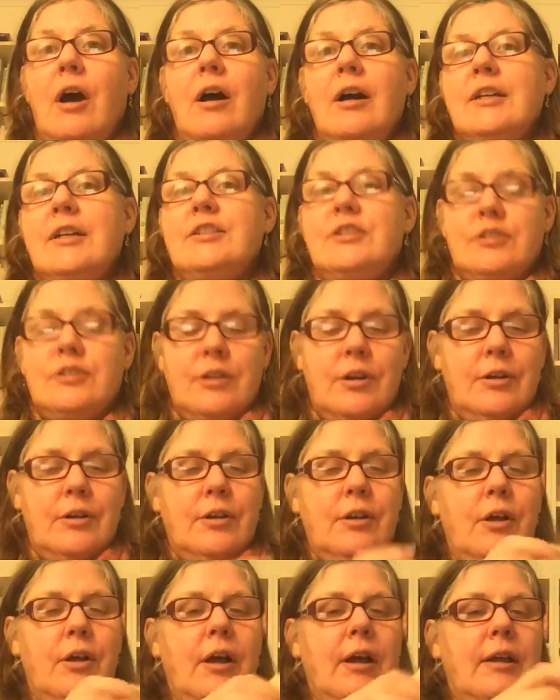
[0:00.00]
I
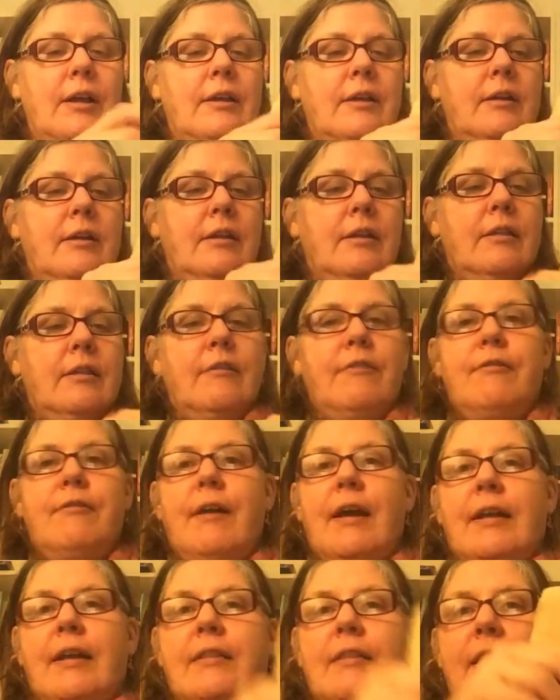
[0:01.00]
don't like the
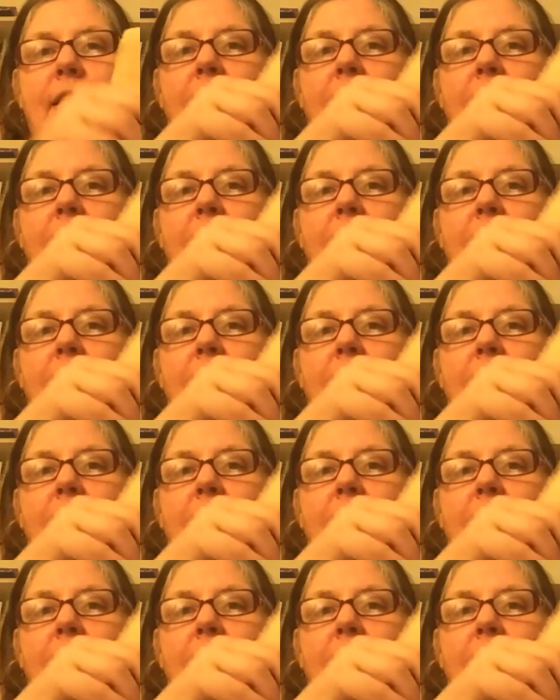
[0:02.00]
fact